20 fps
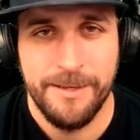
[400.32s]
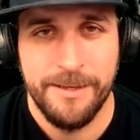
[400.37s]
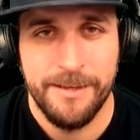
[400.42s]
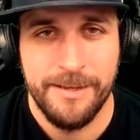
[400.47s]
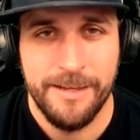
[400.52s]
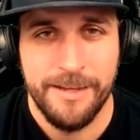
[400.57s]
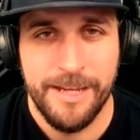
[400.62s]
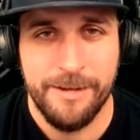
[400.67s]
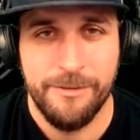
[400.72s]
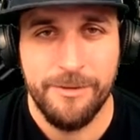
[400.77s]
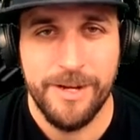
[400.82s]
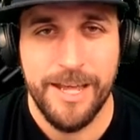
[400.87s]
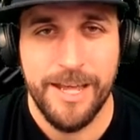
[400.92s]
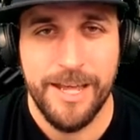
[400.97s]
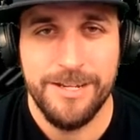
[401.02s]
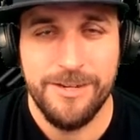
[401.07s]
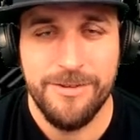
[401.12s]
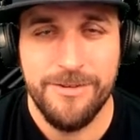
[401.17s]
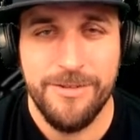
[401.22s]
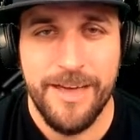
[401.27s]
And when I
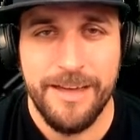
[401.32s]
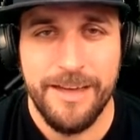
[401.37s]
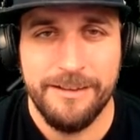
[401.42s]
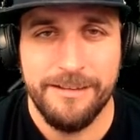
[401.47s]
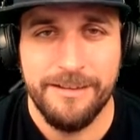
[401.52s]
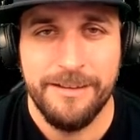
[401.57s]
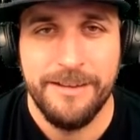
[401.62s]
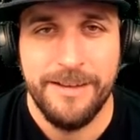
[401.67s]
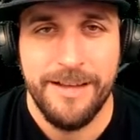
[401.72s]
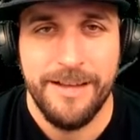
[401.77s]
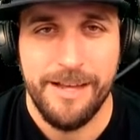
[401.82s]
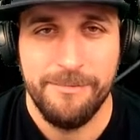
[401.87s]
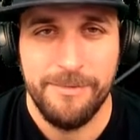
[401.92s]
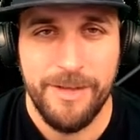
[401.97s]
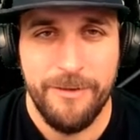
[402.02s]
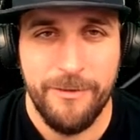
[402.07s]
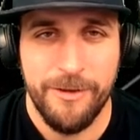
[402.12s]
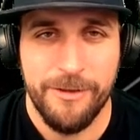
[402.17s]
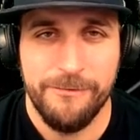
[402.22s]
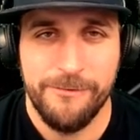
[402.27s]
do that, I'm
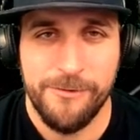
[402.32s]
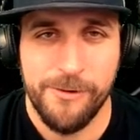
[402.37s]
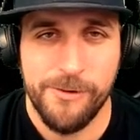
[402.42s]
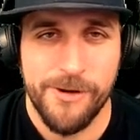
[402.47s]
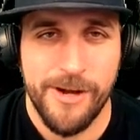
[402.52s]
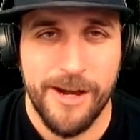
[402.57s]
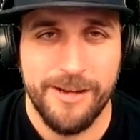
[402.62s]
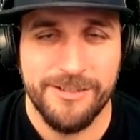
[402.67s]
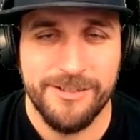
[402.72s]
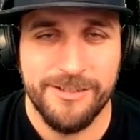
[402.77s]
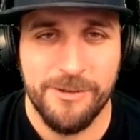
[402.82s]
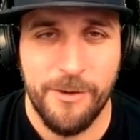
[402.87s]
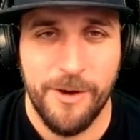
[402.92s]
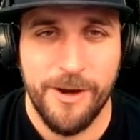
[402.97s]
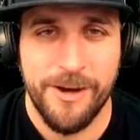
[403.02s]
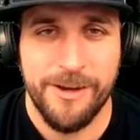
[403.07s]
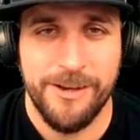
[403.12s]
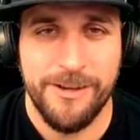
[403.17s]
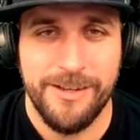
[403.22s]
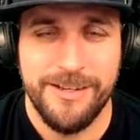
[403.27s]
left with 4x
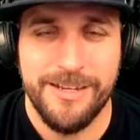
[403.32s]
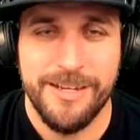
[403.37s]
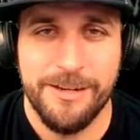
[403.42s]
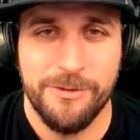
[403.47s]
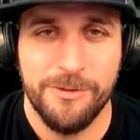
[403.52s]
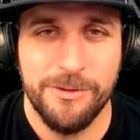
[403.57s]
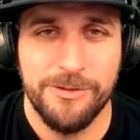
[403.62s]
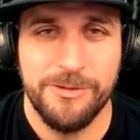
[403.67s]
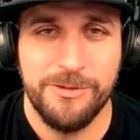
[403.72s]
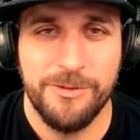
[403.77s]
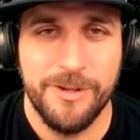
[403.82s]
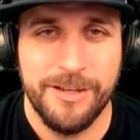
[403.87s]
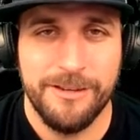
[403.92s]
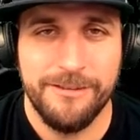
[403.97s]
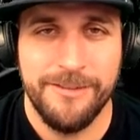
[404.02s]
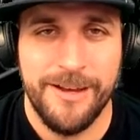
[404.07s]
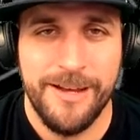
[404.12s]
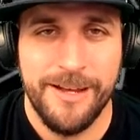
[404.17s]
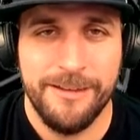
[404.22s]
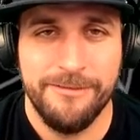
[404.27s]
squared equals
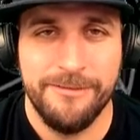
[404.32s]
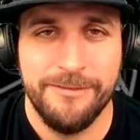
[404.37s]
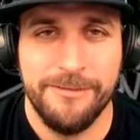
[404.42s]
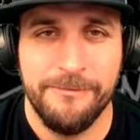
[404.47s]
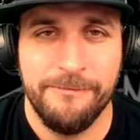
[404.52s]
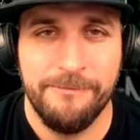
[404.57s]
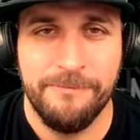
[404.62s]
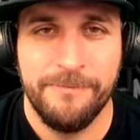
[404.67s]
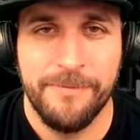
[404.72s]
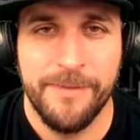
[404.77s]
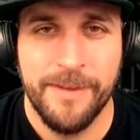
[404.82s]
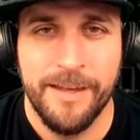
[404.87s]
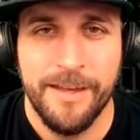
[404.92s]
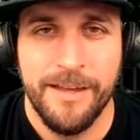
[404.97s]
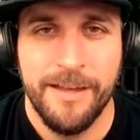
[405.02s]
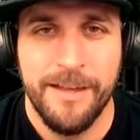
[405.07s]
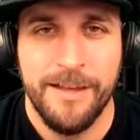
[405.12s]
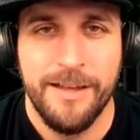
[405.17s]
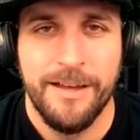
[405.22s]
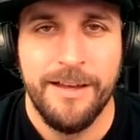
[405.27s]
25.
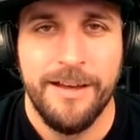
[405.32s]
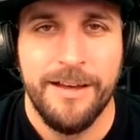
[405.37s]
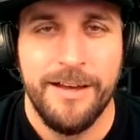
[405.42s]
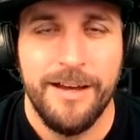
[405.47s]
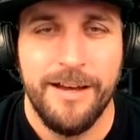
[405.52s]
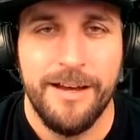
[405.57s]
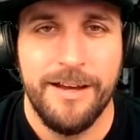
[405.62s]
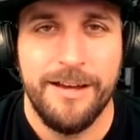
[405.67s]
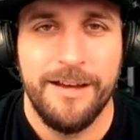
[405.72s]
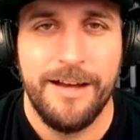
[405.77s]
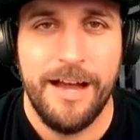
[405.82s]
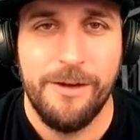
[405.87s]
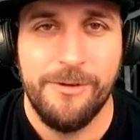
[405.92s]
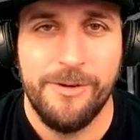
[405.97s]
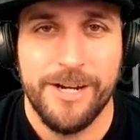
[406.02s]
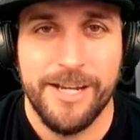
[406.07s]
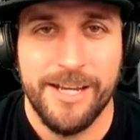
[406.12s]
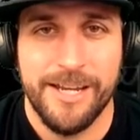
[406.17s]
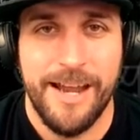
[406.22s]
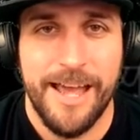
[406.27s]
I
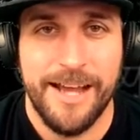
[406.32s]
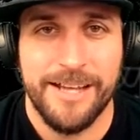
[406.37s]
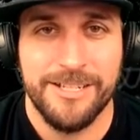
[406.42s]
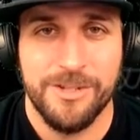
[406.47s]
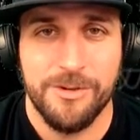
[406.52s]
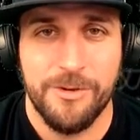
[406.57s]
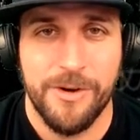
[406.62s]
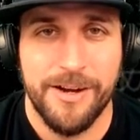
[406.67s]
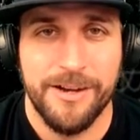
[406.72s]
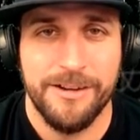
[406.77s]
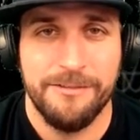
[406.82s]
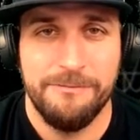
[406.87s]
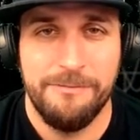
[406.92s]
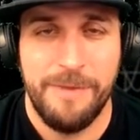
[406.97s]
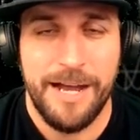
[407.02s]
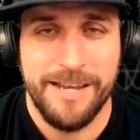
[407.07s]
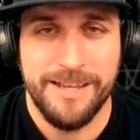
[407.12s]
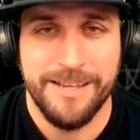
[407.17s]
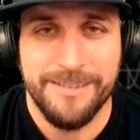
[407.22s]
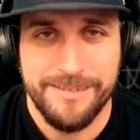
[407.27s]
want to get x squared
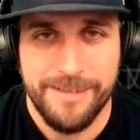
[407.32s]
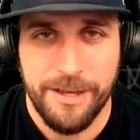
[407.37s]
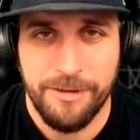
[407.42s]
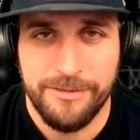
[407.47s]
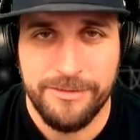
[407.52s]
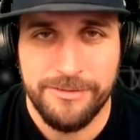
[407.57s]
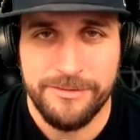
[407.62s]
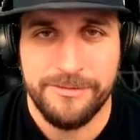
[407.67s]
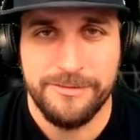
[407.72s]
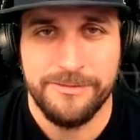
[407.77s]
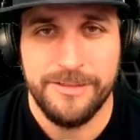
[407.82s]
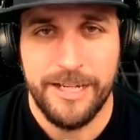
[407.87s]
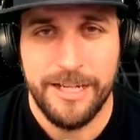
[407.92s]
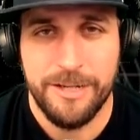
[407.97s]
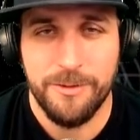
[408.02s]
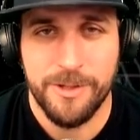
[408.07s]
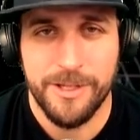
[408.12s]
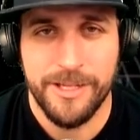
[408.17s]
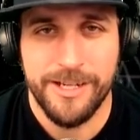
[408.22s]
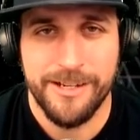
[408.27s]
by itself
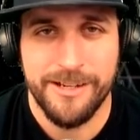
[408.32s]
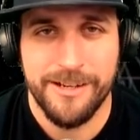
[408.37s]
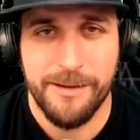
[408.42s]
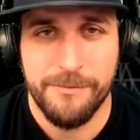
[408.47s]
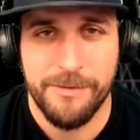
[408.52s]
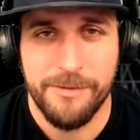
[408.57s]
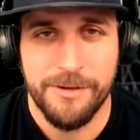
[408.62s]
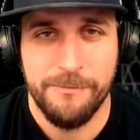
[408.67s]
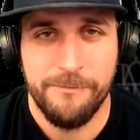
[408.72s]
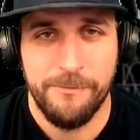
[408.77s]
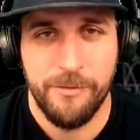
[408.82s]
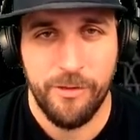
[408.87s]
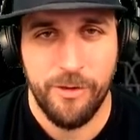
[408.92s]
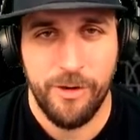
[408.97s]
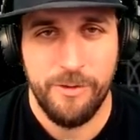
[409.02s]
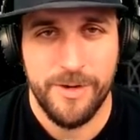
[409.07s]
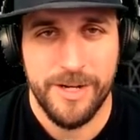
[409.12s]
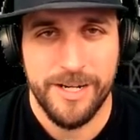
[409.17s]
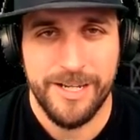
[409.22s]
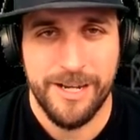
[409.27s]
equaling a number. So I
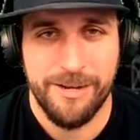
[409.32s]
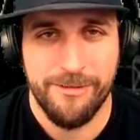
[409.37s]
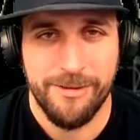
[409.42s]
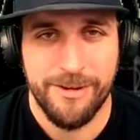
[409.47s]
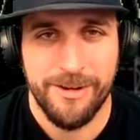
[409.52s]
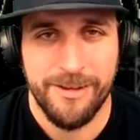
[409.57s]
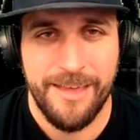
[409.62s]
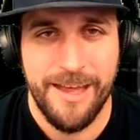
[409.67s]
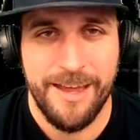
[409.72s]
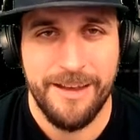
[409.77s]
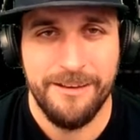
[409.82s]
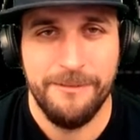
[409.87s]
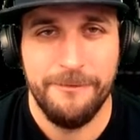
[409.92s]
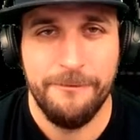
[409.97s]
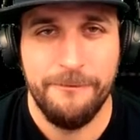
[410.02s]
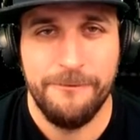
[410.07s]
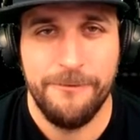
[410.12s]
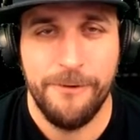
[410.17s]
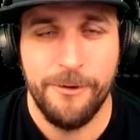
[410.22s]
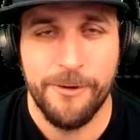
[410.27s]
want to get rid of that
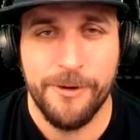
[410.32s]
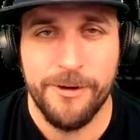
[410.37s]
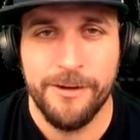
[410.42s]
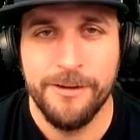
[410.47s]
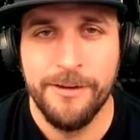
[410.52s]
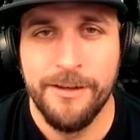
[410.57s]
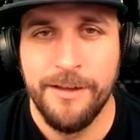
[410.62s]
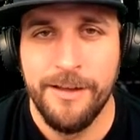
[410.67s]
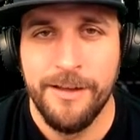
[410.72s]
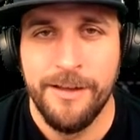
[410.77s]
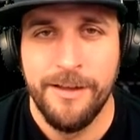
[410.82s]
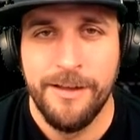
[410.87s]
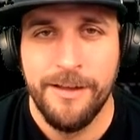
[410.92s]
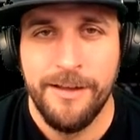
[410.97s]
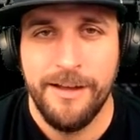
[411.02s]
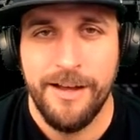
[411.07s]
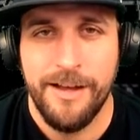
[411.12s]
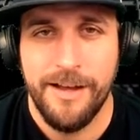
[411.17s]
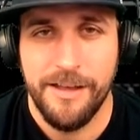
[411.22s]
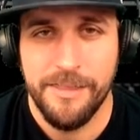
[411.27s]
4.
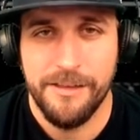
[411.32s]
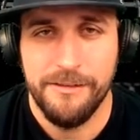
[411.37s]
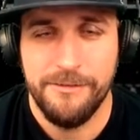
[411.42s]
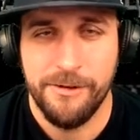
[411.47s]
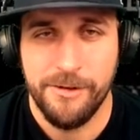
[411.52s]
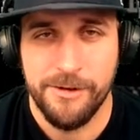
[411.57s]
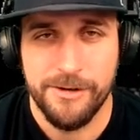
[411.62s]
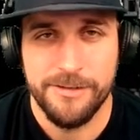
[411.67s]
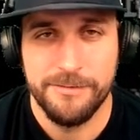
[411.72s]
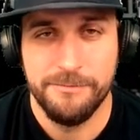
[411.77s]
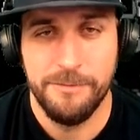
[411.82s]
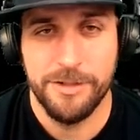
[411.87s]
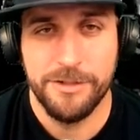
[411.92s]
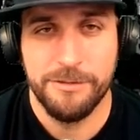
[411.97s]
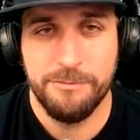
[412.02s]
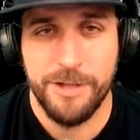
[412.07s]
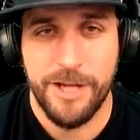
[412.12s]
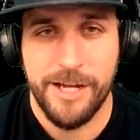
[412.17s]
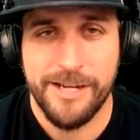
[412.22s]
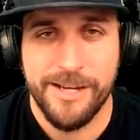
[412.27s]
The 4 is
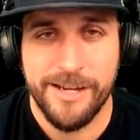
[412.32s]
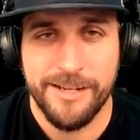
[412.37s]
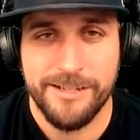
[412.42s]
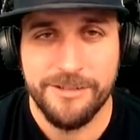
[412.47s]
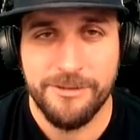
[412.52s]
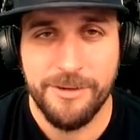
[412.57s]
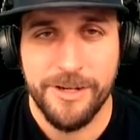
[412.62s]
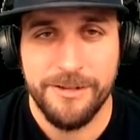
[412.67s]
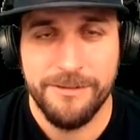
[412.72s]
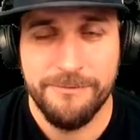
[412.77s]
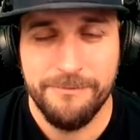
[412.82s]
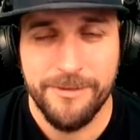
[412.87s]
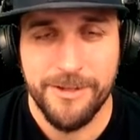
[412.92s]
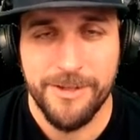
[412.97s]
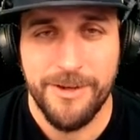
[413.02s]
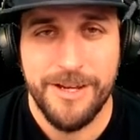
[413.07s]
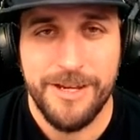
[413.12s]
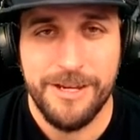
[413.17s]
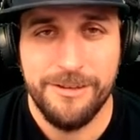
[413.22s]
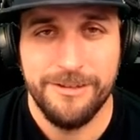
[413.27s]
multiplying x squared, so
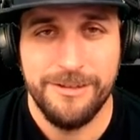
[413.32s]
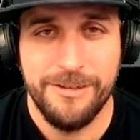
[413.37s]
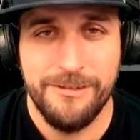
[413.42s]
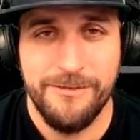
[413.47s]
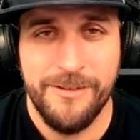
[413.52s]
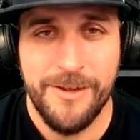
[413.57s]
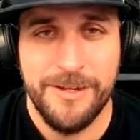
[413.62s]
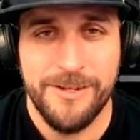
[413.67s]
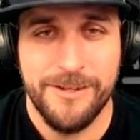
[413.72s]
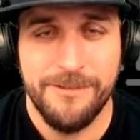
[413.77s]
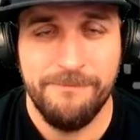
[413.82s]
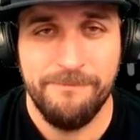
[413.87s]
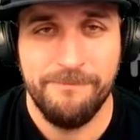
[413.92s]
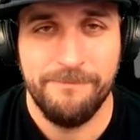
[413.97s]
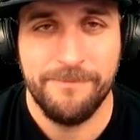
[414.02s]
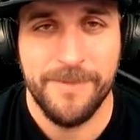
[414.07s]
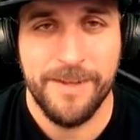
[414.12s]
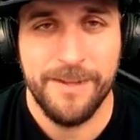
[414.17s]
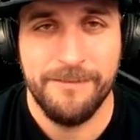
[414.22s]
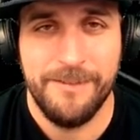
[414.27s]
I use division,
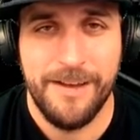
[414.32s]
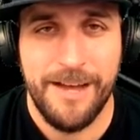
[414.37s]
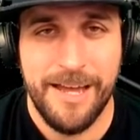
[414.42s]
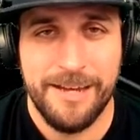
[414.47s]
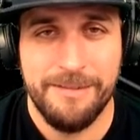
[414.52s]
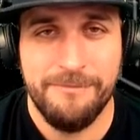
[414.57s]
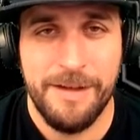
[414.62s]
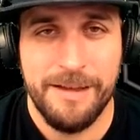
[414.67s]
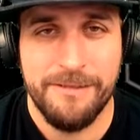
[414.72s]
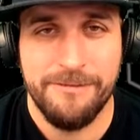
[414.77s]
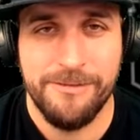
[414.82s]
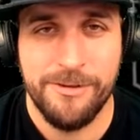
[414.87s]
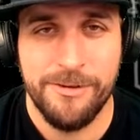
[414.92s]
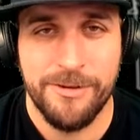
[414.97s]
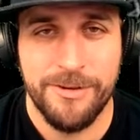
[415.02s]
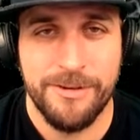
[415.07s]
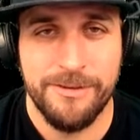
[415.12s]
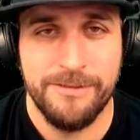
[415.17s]
divide by 4.